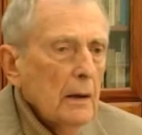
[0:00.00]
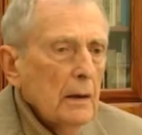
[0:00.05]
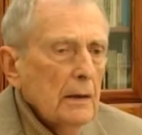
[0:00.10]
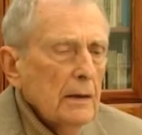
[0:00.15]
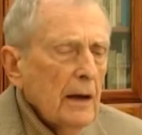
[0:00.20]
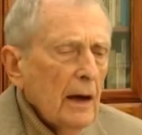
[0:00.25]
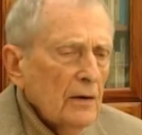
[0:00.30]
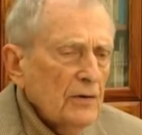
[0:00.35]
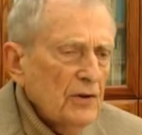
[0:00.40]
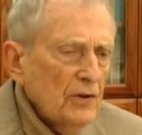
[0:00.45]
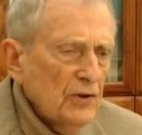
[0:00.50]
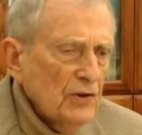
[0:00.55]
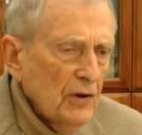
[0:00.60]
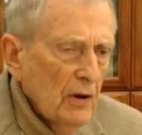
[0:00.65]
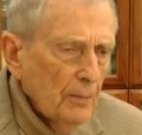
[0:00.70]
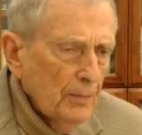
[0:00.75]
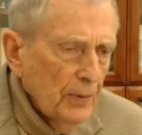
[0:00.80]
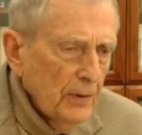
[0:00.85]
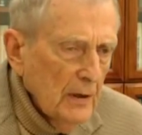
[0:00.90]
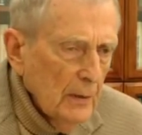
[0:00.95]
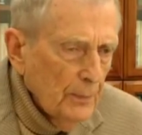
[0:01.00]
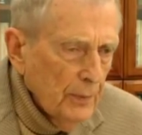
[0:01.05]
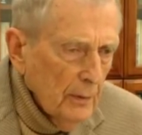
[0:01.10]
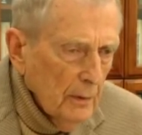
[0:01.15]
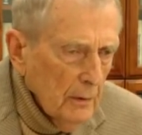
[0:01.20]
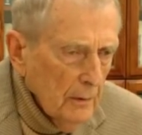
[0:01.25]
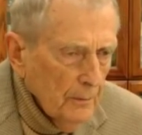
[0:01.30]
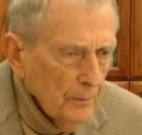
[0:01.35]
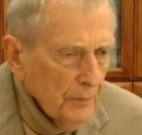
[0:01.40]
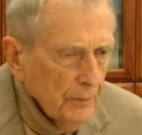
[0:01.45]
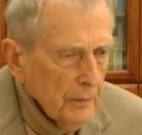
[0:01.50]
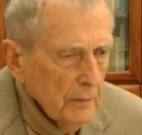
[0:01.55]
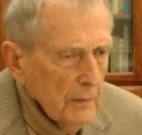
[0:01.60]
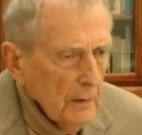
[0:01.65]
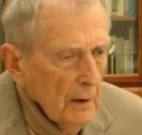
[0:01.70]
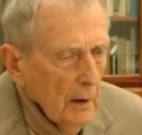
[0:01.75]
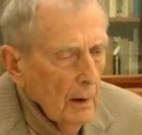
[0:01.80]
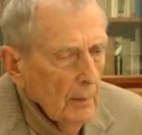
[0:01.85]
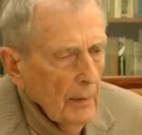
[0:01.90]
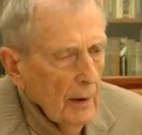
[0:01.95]
Yes, some people
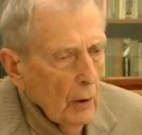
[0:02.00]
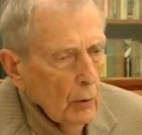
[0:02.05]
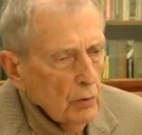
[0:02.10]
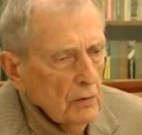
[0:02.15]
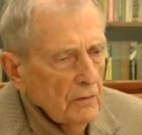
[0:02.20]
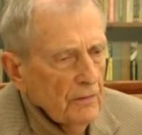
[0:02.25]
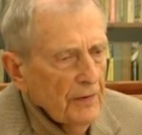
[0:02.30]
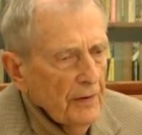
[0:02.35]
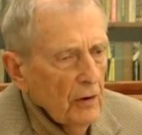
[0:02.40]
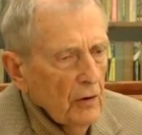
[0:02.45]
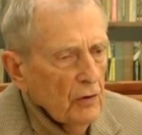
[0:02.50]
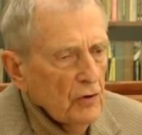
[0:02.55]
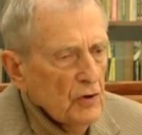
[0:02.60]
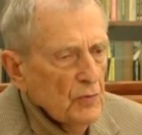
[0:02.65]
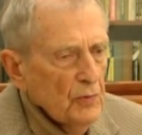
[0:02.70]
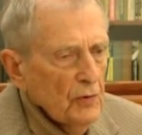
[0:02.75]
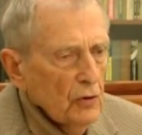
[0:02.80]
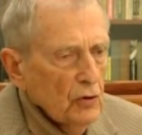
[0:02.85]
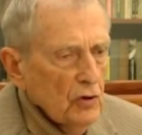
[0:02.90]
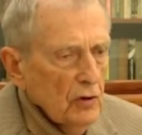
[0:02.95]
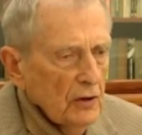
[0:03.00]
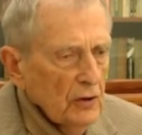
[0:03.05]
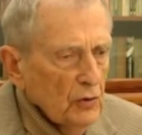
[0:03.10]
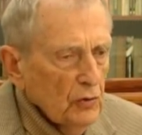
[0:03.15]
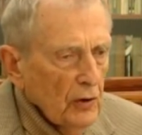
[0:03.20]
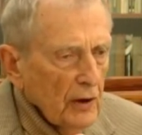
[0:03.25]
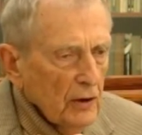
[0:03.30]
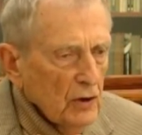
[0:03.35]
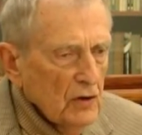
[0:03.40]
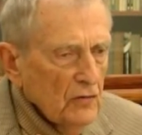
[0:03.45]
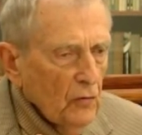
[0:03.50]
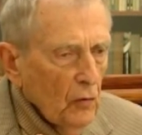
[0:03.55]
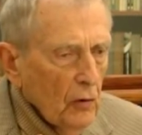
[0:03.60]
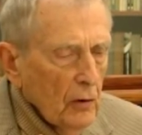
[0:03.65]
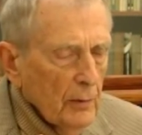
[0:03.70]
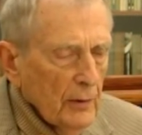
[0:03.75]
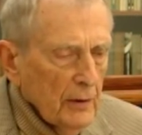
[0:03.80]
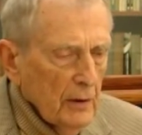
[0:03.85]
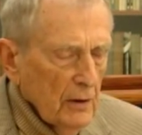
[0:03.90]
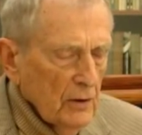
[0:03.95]
come out of their spiritually
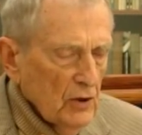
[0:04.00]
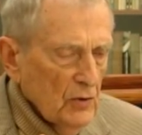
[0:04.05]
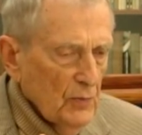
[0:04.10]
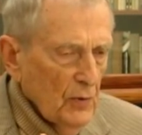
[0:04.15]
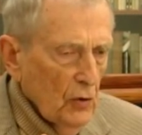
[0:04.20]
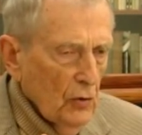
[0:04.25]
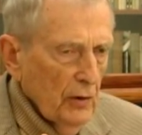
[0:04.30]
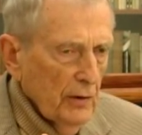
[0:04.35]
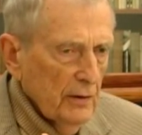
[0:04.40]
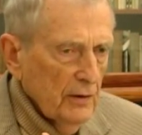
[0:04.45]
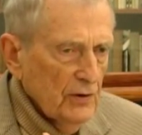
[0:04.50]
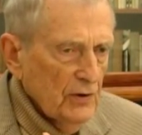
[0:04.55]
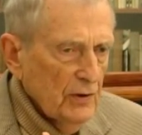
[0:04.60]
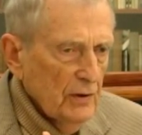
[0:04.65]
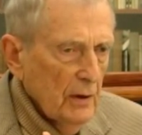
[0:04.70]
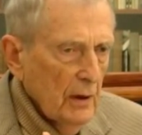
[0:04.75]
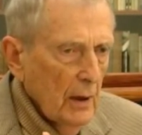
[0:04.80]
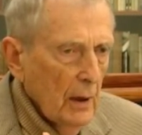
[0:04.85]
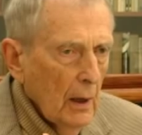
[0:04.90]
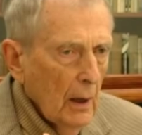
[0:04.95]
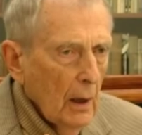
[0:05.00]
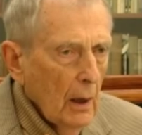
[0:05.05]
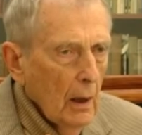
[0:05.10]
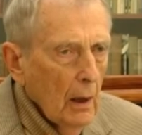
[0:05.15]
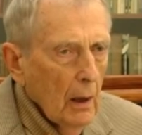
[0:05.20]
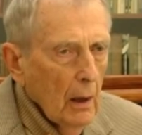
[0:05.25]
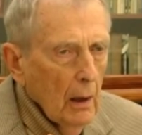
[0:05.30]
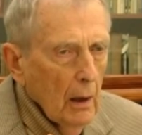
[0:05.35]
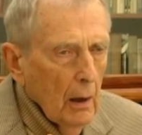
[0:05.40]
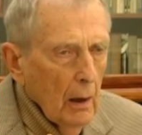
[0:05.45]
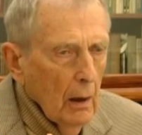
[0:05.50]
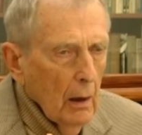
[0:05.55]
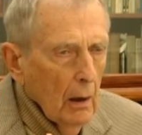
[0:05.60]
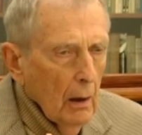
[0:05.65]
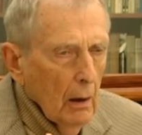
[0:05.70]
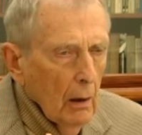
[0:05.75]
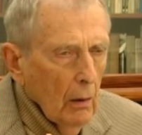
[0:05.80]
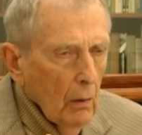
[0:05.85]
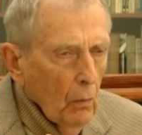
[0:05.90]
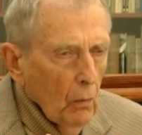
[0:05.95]
transforming experience
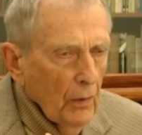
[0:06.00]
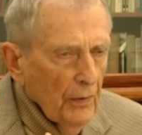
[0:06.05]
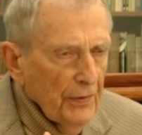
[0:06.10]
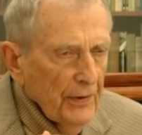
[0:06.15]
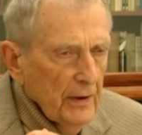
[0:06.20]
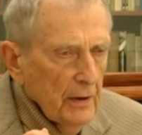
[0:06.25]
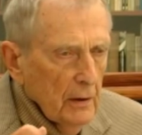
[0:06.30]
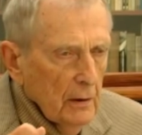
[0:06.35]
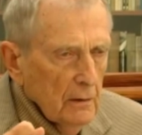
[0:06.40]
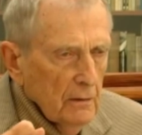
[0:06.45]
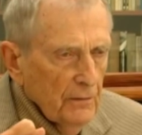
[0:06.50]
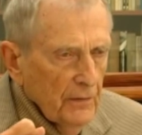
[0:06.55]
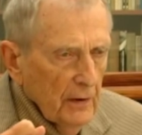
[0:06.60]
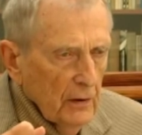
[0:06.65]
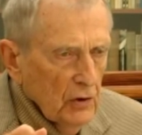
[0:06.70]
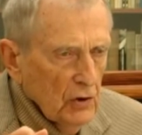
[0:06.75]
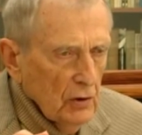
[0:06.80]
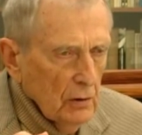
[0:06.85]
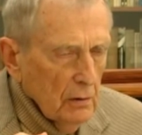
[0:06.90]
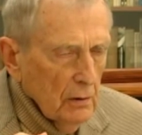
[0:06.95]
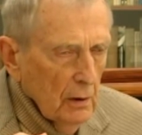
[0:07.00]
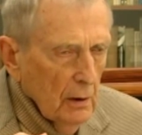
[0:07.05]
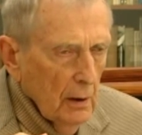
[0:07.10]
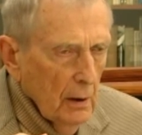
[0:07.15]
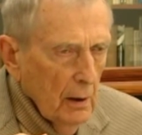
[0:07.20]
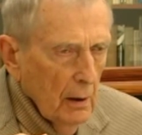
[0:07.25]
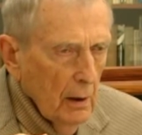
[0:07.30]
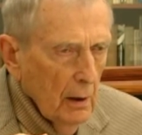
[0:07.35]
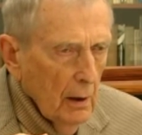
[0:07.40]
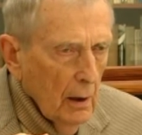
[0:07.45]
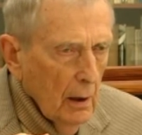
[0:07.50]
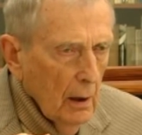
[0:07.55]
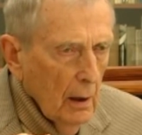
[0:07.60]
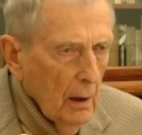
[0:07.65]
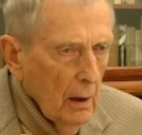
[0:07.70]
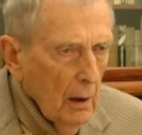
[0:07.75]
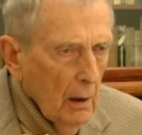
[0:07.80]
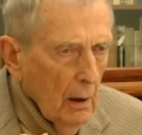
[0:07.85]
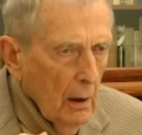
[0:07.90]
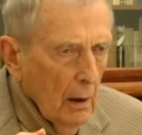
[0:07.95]
with the conviction
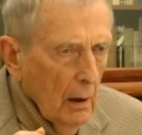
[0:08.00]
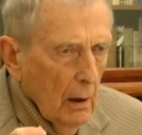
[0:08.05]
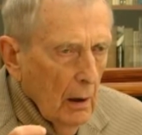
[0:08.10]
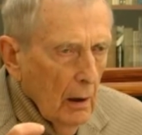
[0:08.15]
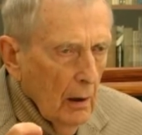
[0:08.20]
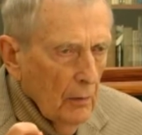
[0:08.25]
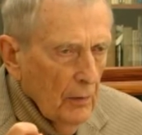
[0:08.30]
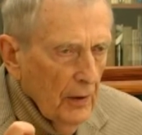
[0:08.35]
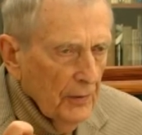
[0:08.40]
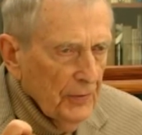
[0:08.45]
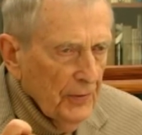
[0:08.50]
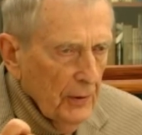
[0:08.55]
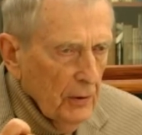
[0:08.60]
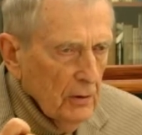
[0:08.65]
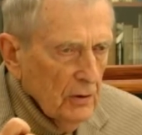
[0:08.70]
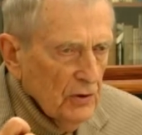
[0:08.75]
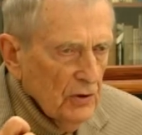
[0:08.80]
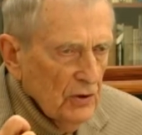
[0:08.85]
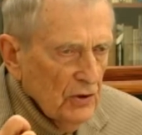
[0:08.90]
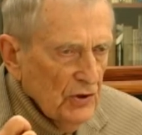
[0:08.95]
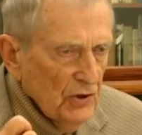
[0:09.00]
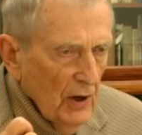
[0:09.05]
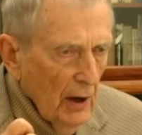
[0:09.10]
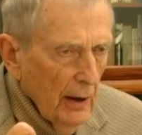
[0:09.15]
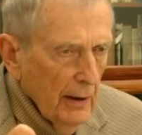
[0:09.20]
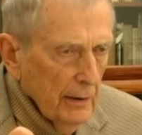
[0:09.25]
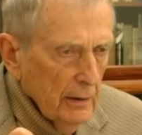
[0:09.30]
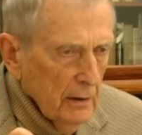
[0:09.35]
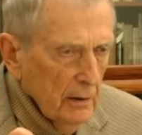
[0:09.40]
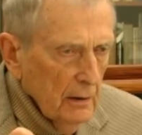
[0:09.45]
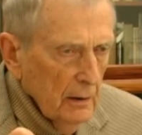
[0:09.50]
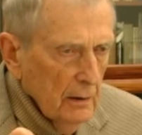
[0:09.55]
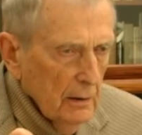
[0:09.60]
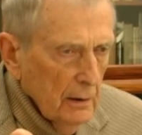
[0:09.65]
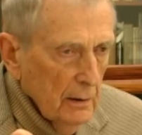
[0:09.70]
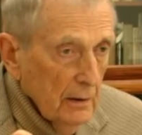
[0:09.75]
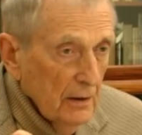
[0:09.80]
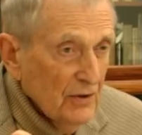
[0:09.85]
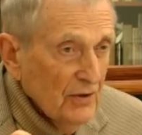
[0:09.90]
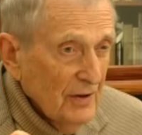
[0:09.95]
that their society
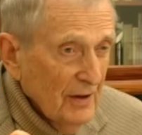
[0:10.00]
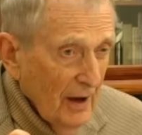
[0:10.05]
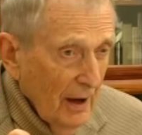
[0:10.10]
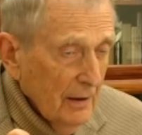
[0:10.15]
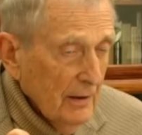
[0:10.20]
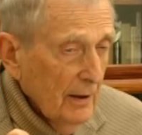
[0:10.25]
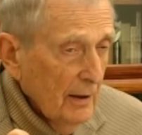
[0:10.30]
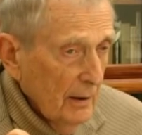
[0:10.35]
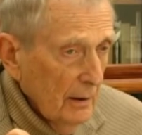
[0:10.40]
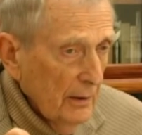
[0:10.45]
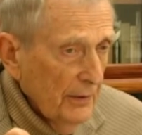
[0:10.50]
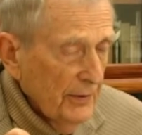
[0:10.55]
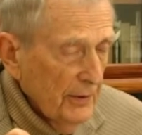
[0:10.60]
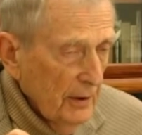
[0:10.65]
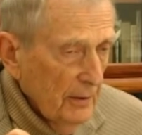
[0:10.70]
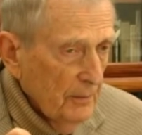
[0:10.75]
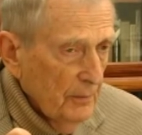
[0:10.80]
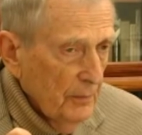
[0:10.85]
is not healthy.